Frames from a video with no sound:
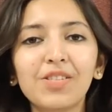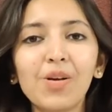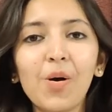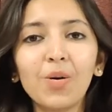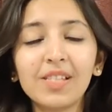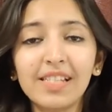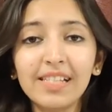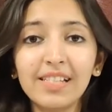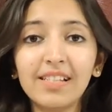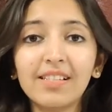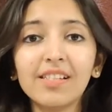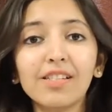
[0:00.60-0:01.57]
so
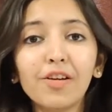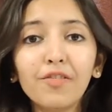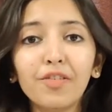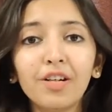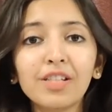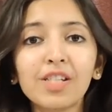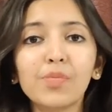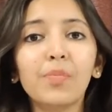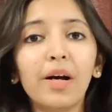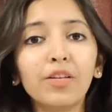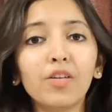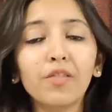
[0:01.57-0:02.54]
since this is the first
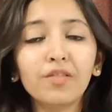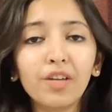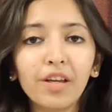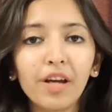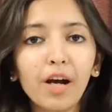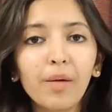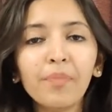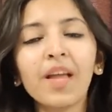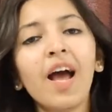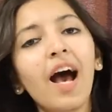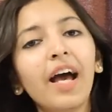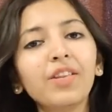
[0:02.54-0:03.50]
month of the year,
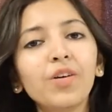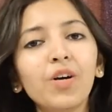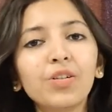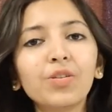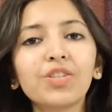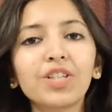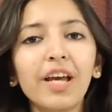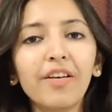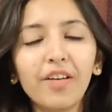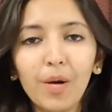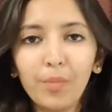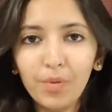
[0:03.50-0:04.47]
I thought to
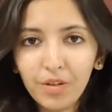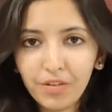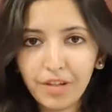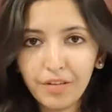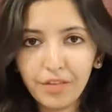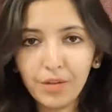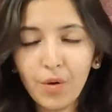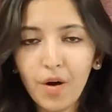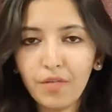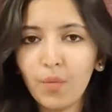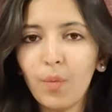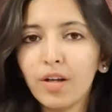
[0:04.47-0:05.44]
share a book review
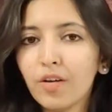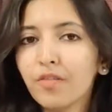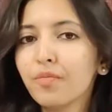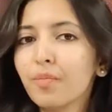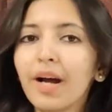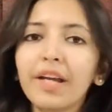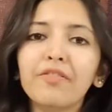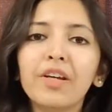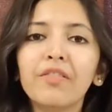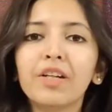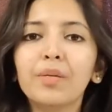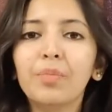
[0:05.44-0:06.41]
of one of my
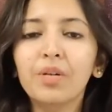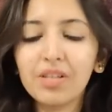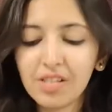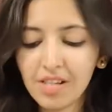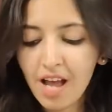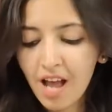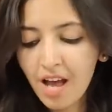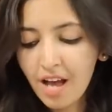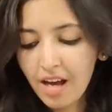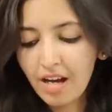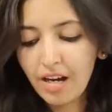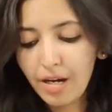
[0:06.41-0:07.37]
favorite books
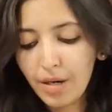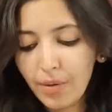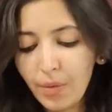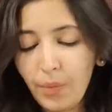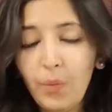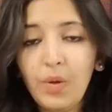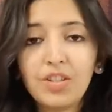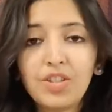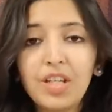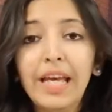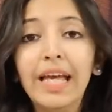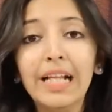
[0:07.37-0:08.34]
uh,
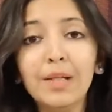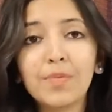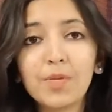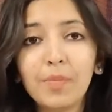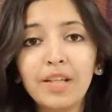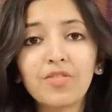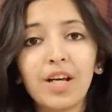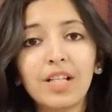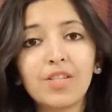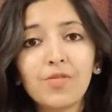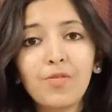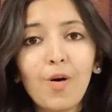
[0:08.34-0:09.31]
which helped me
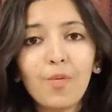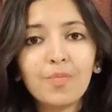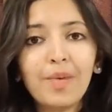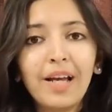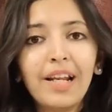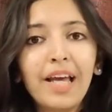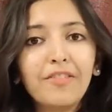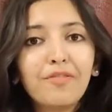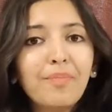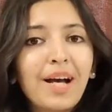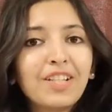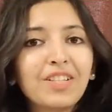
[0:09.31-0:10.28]
transform my
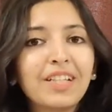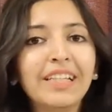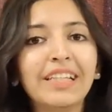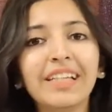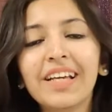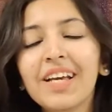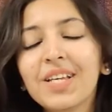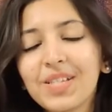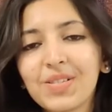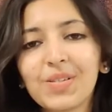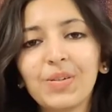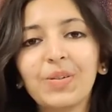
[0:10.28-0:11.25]
life magically.
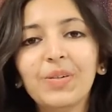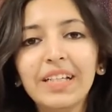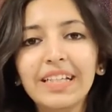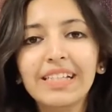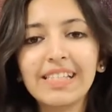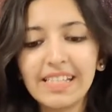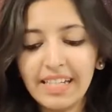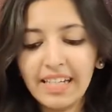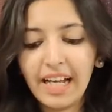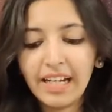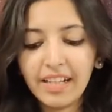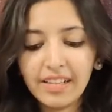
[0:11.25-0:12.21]
So it's
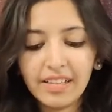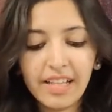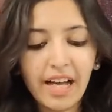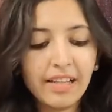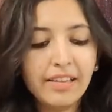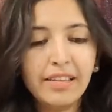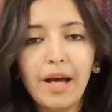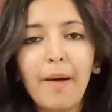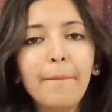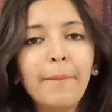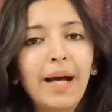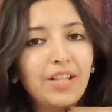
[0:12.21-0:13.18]
none other than
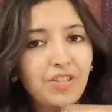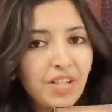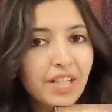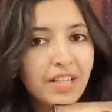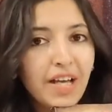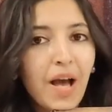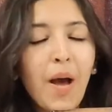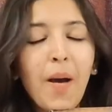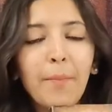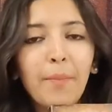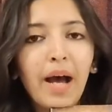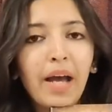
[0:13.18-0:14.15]
The Magic
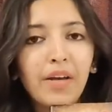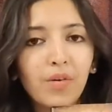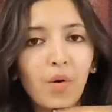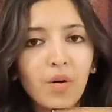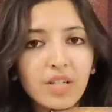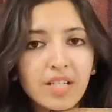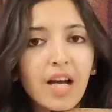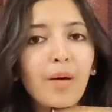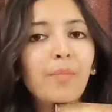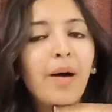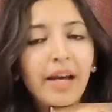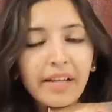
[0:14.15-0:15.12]
by
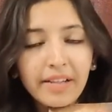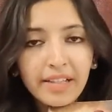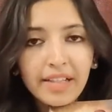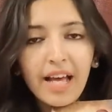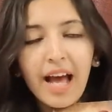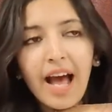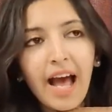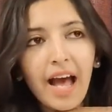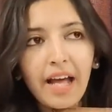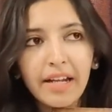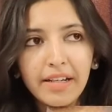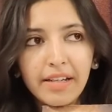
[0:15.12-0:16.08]
Rhonda Byrne
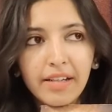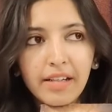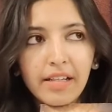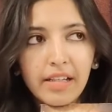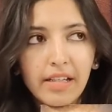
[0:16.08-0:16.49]
and